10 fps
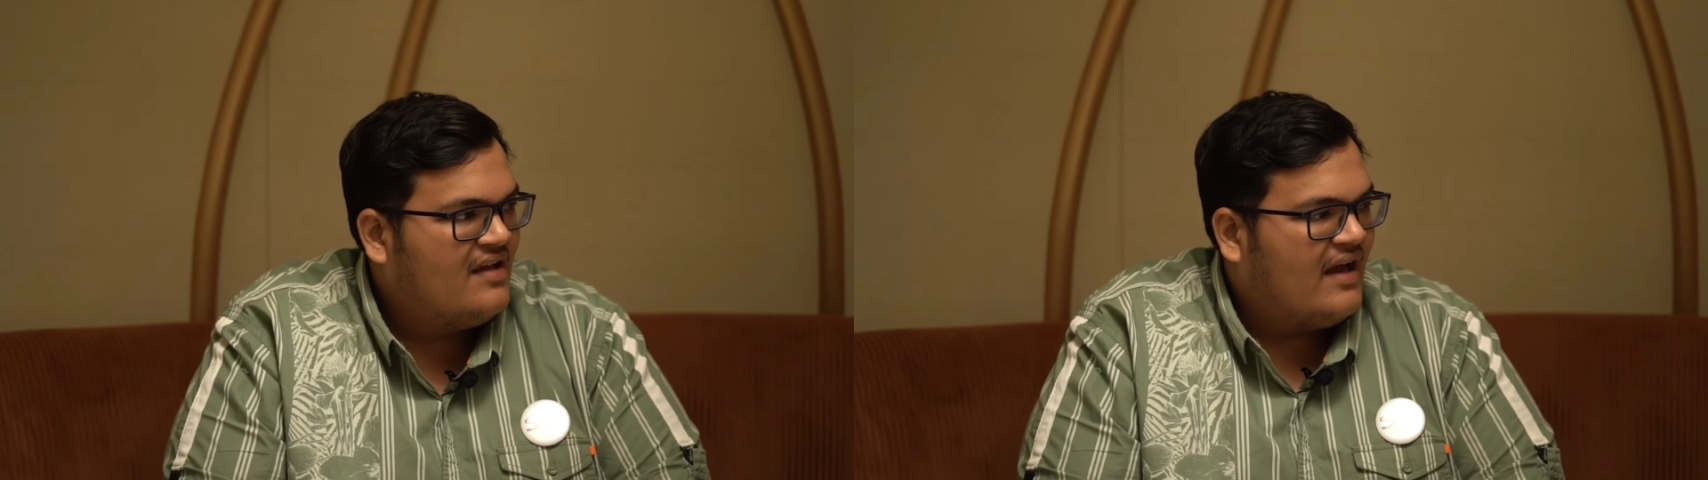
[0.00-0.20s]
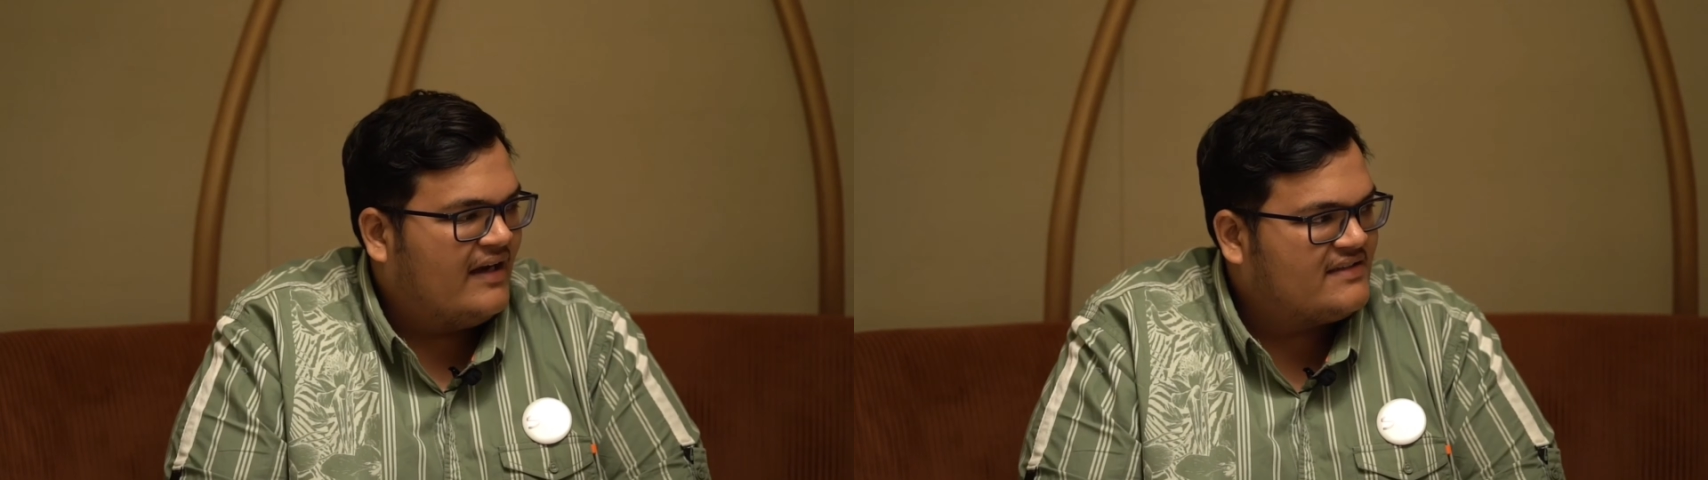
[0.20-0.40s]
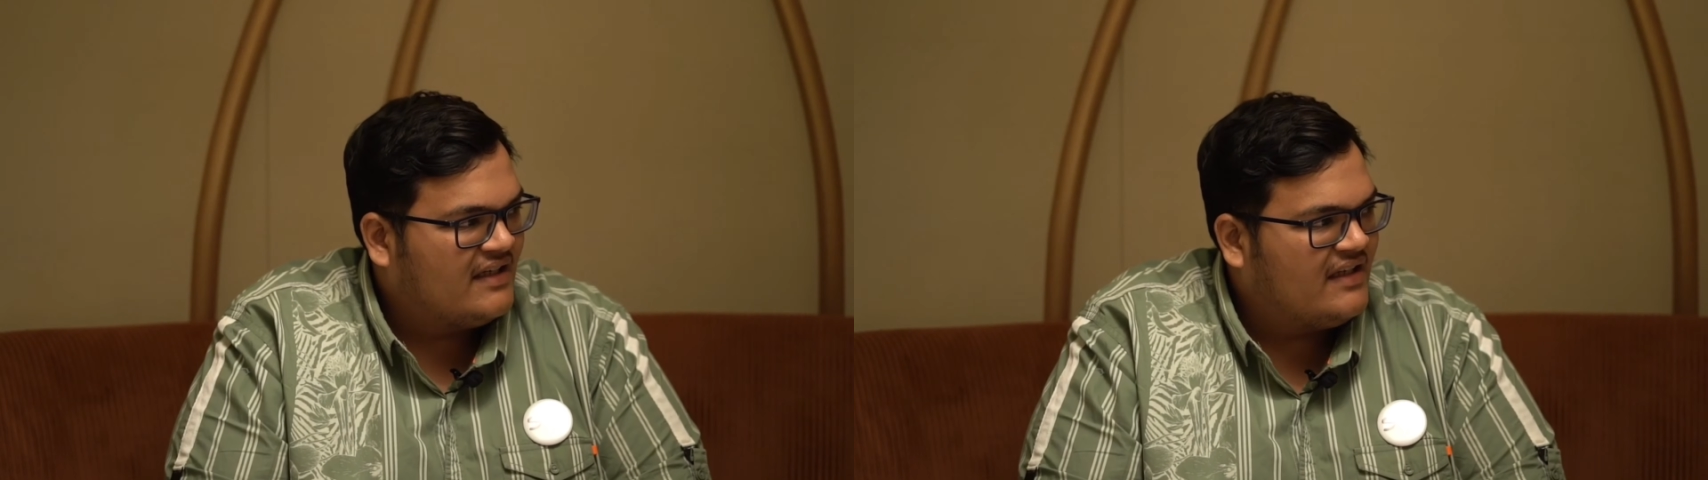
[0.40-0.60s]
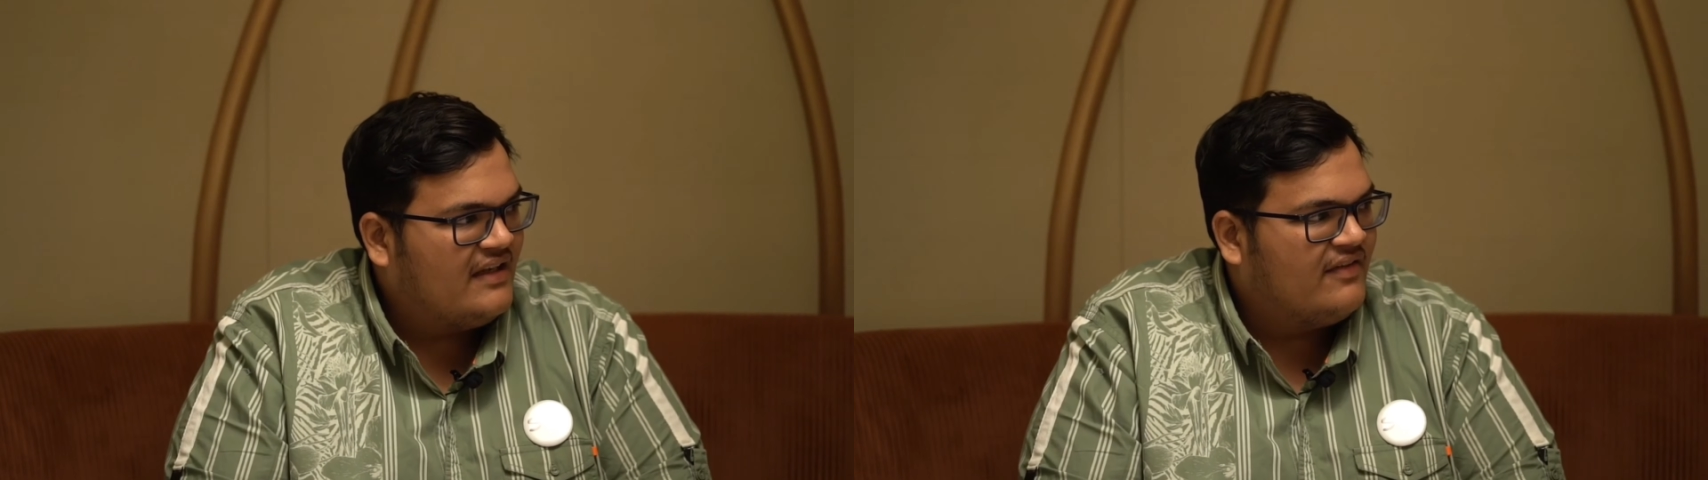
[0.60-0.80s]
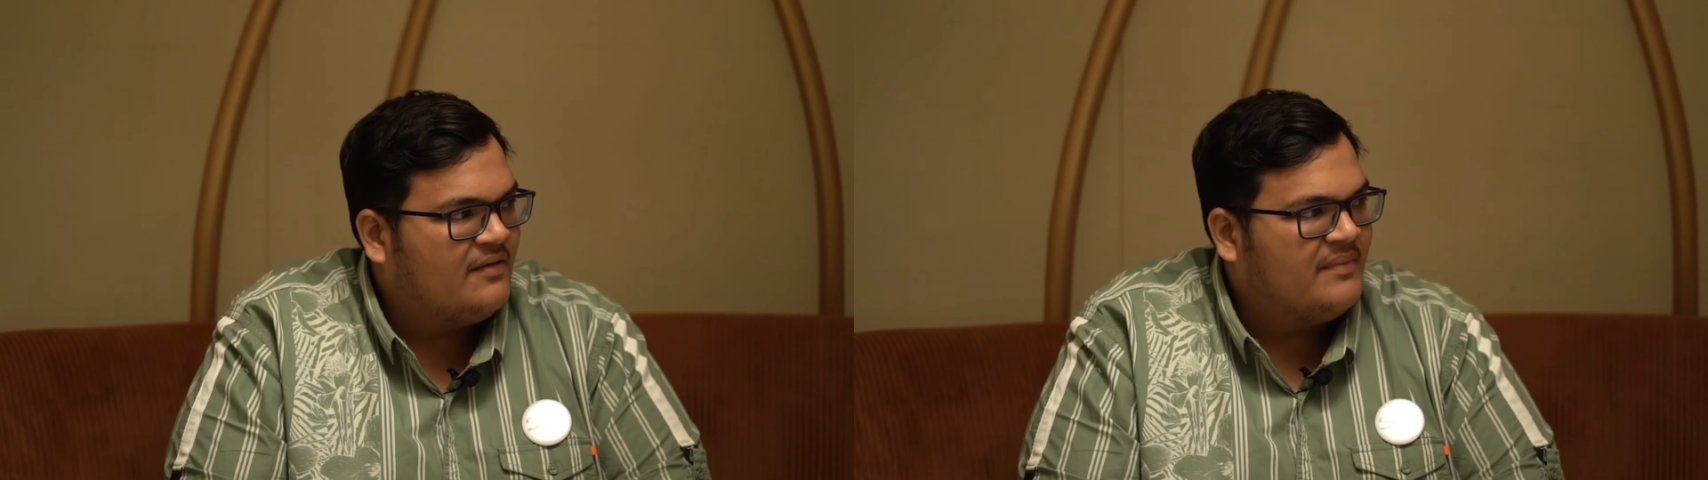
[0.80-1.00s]
and Sanki
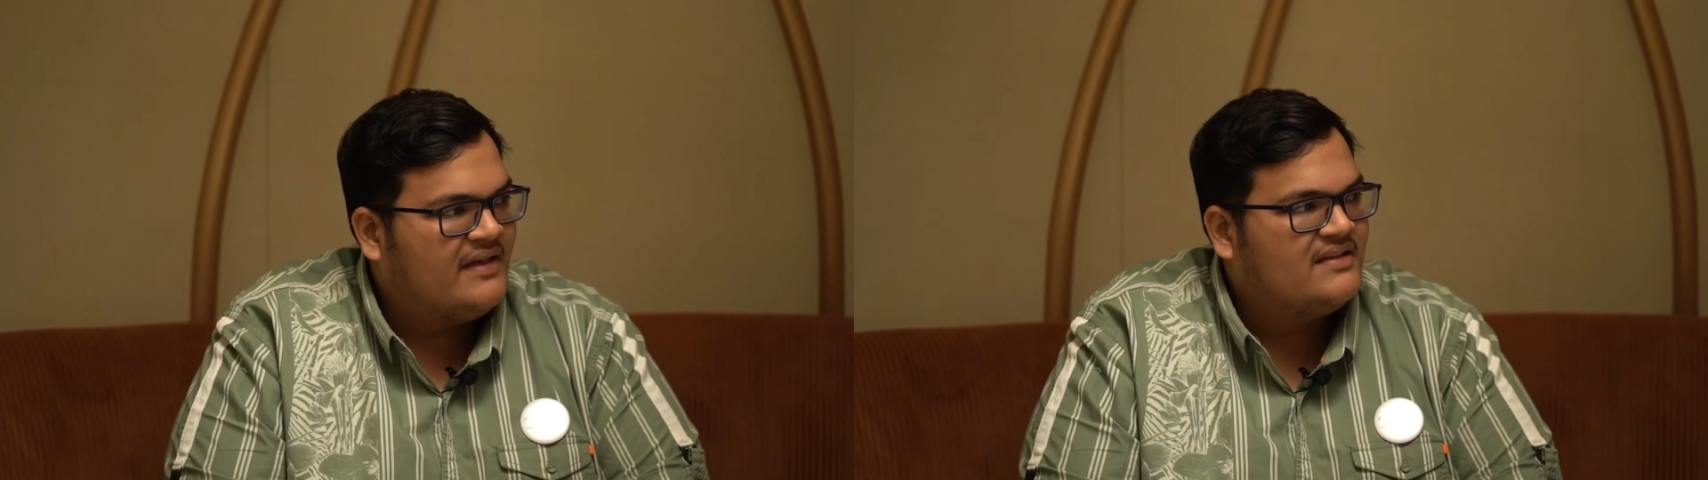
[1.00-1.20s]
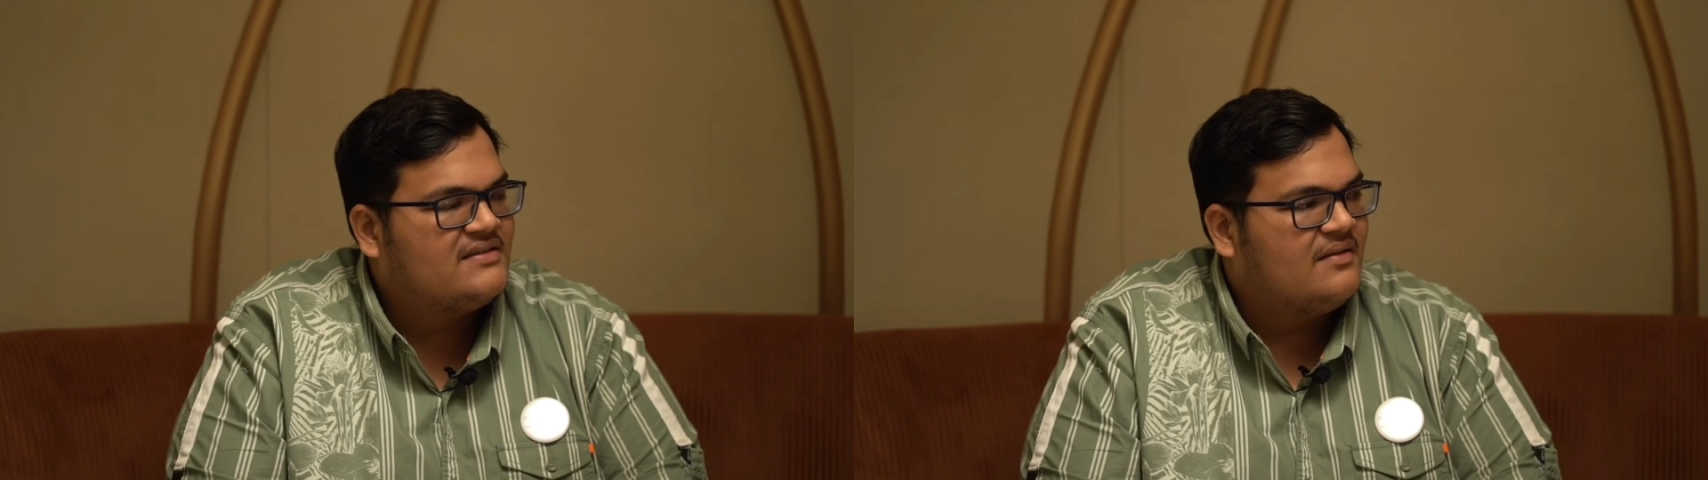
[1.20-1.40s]
Event means